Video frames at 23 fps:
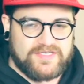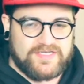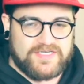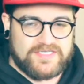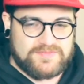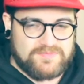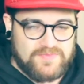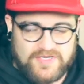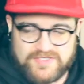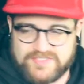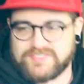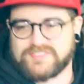
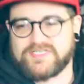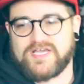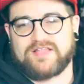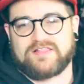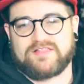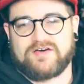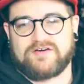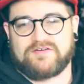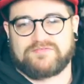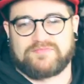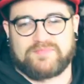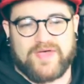as much as I
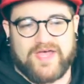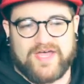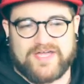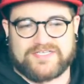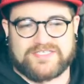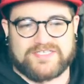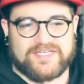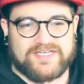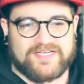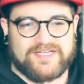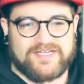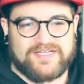love
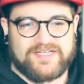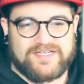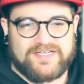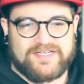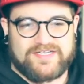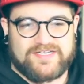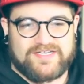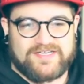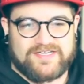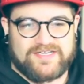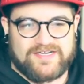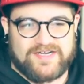Magic,
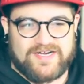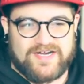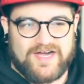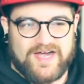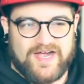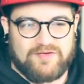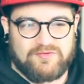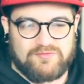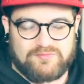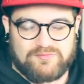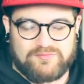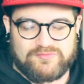
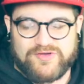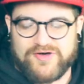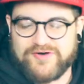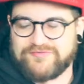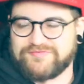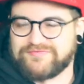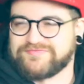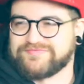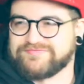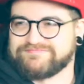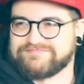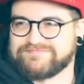I
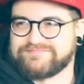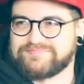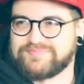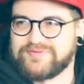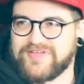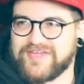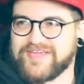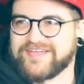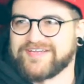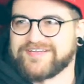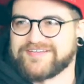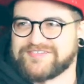love
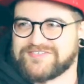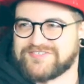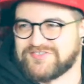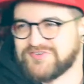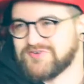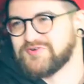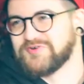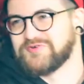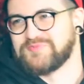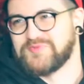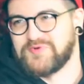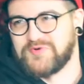playing
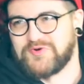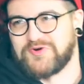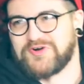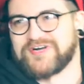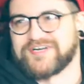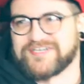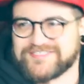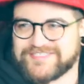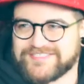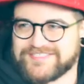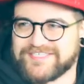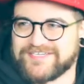Control
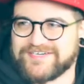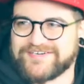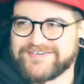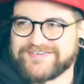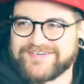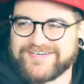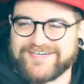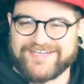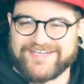more. So